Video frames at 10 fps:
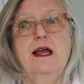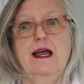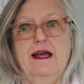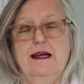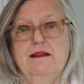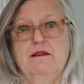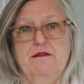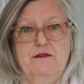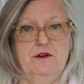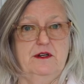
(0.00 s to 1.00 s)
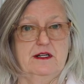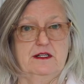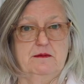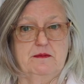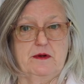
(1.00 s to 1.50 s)
and the food
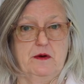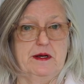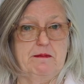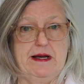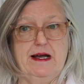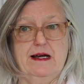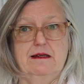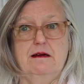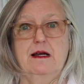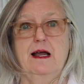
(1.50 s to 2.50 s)
ended up going bad.